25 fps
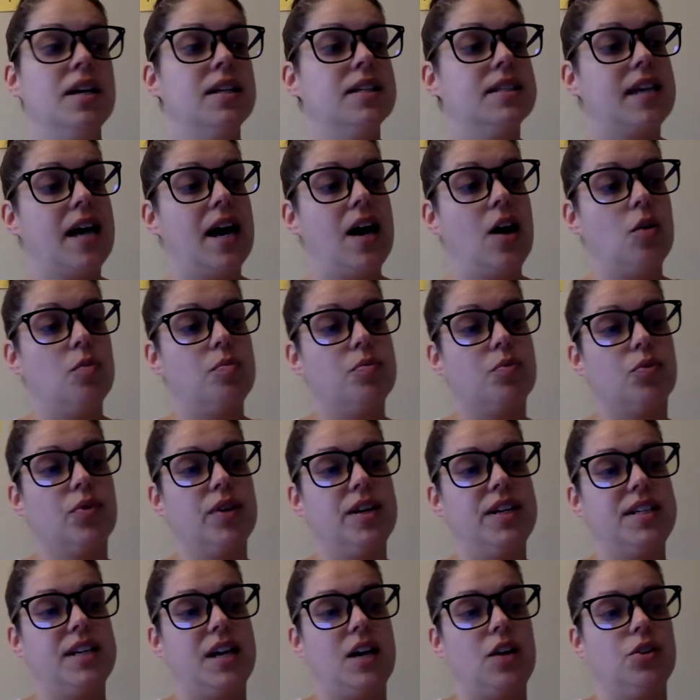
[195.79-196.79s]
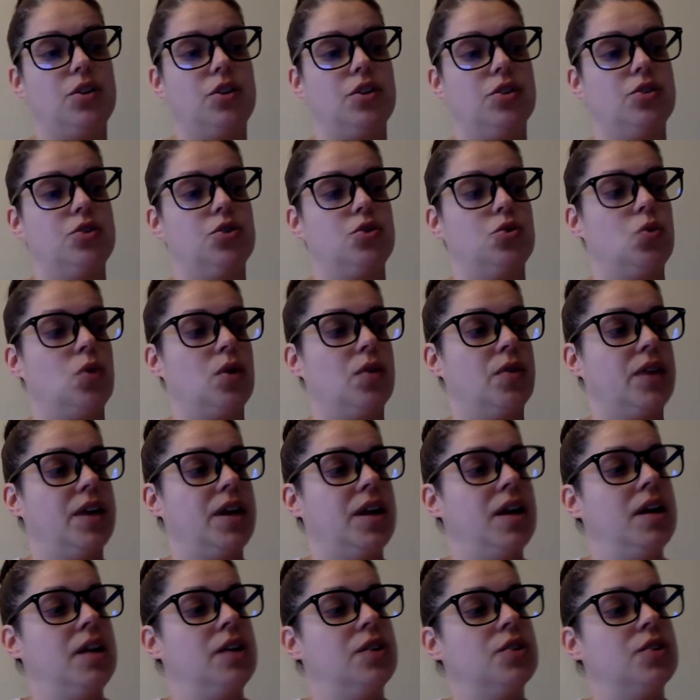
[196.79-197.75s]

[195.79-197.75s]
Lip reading: to help retell your story.